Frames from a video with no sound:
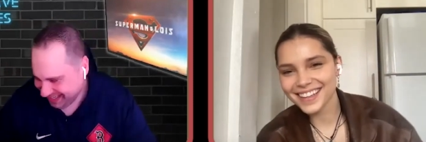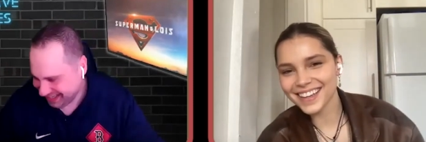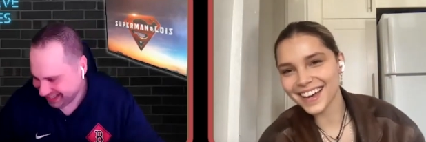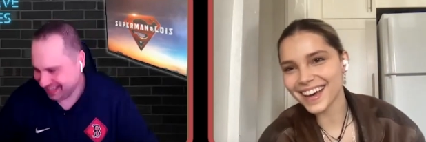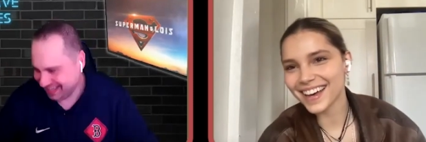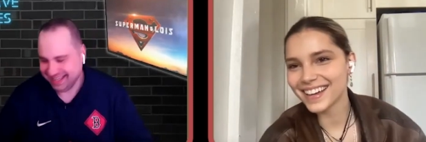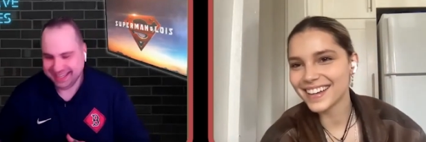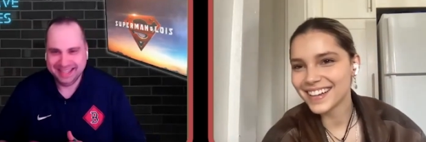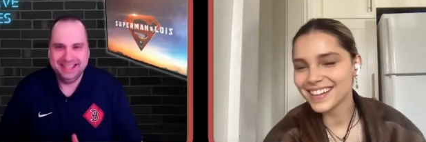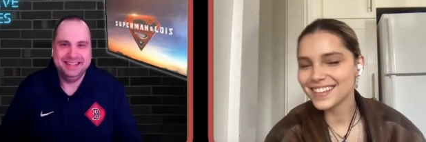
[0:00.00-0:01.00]
Speaker 1: Yeah.
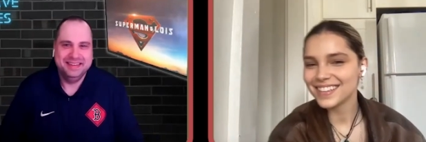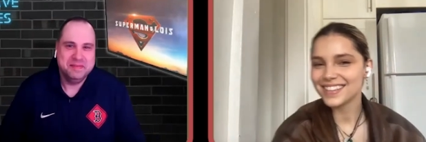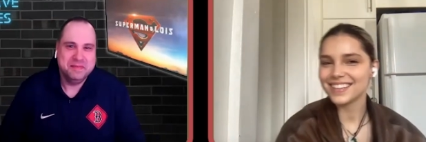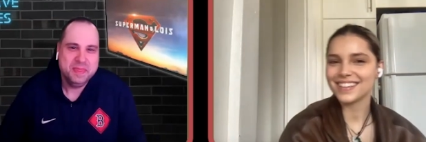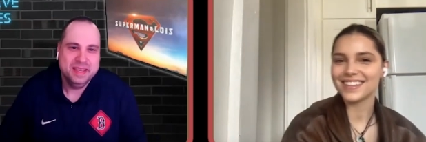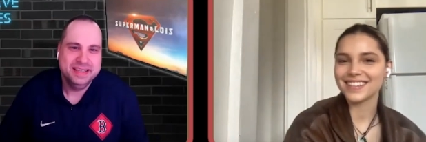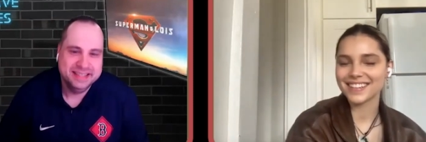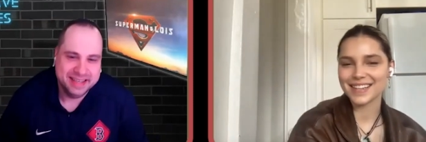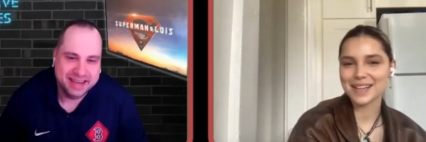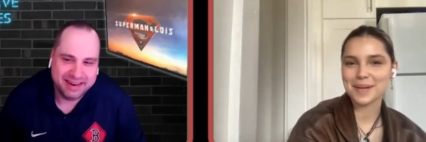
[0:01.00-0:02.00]

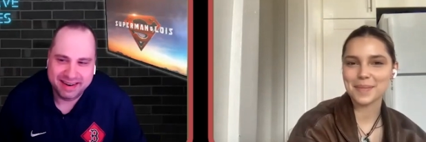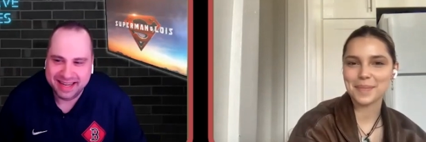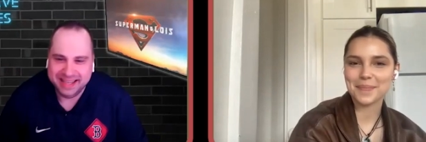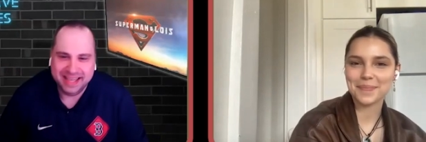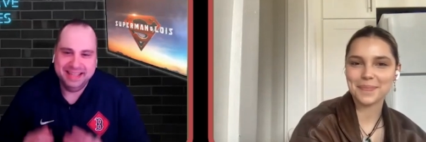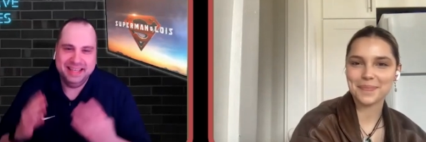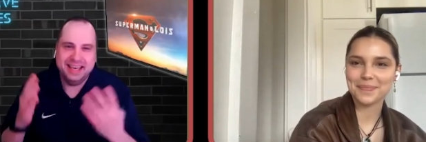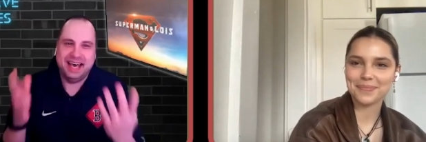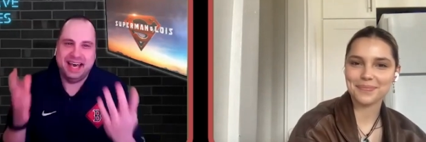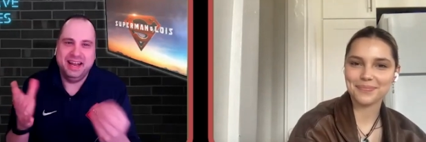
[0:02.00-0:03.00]
Uh,
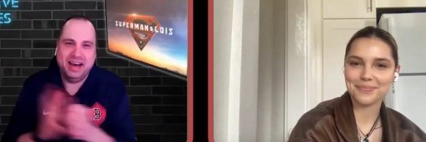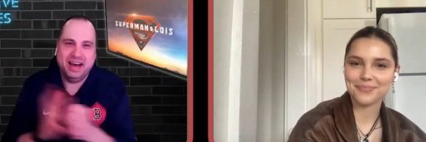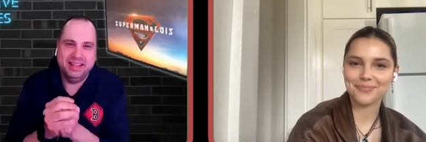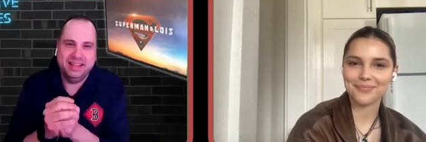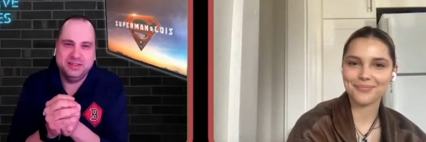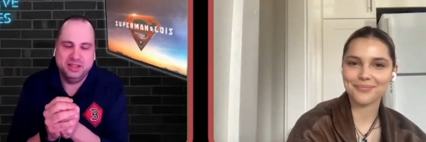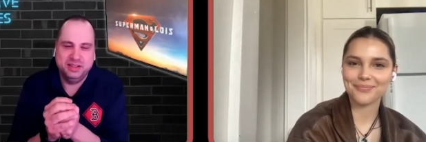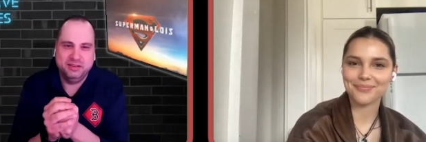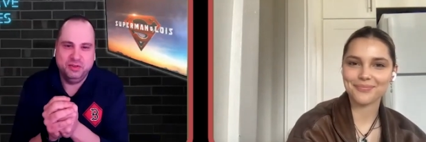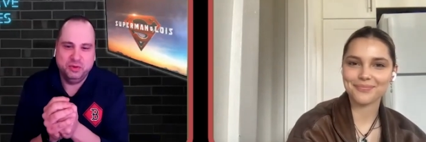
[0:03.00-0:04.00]
India, Hannah, how can the listeners
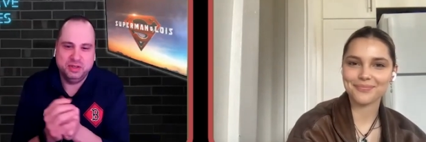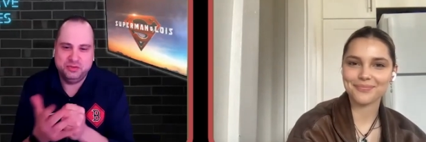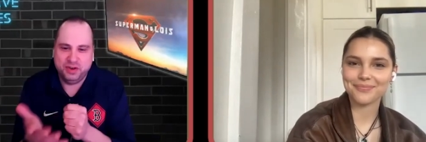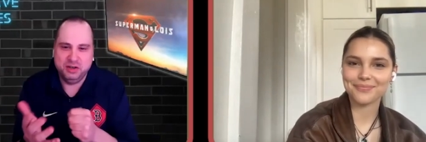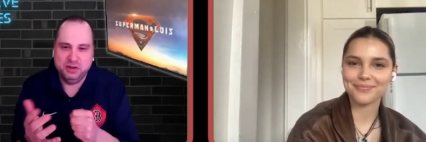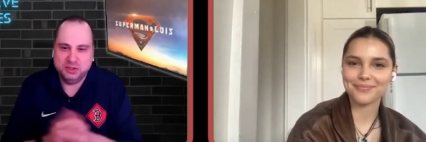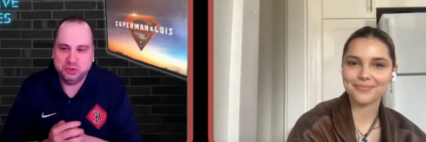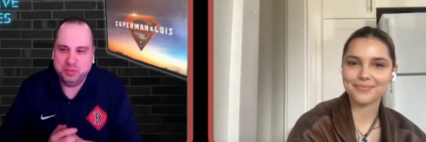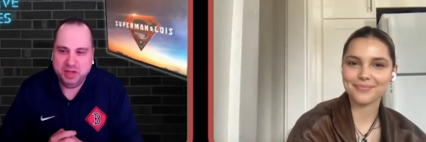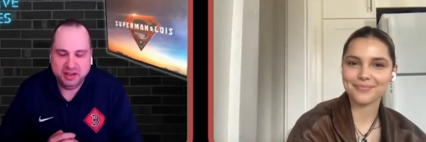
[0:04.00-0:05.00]
and the viewers find you on
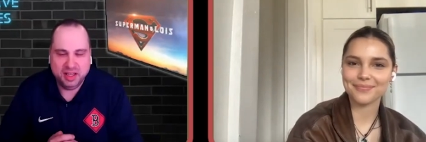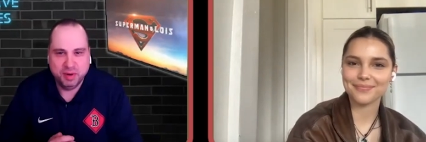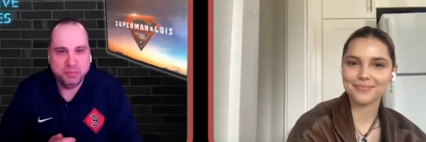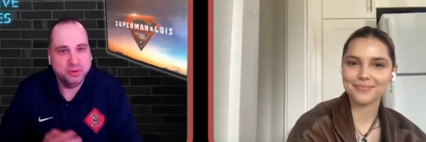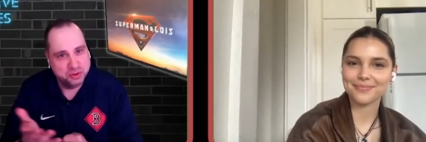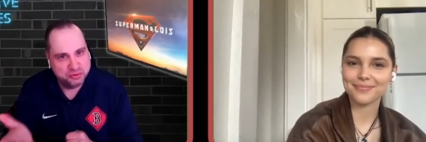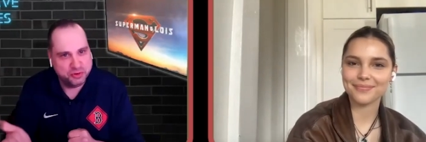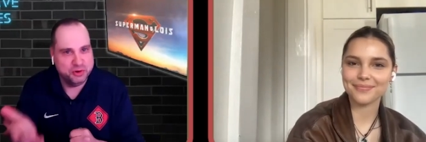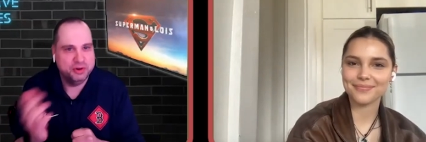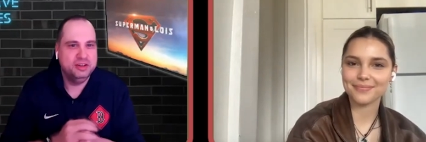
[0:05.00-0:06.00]
social media to keep up with you
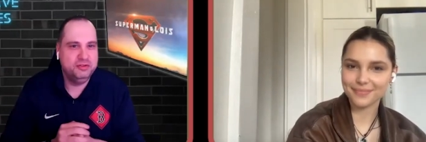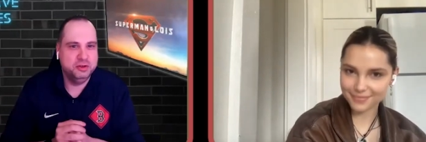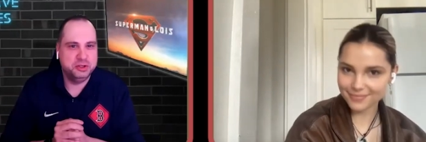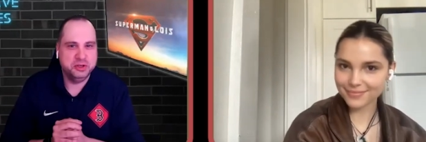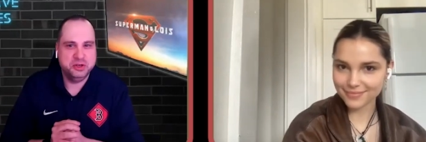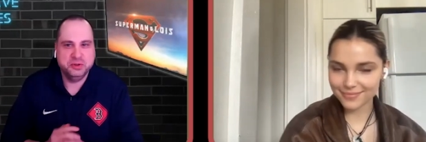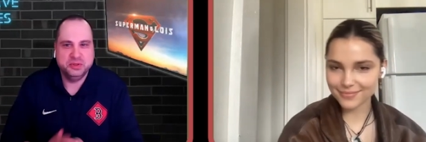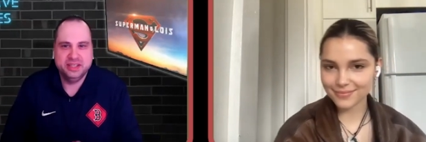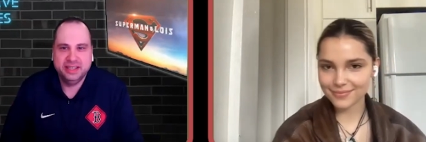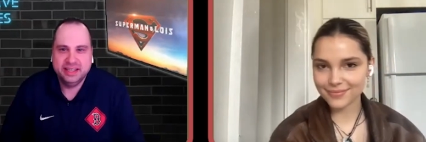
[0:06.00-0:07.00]
for future mm-hmm.
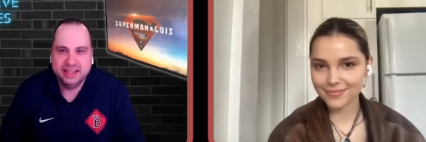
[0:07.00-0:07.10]
news?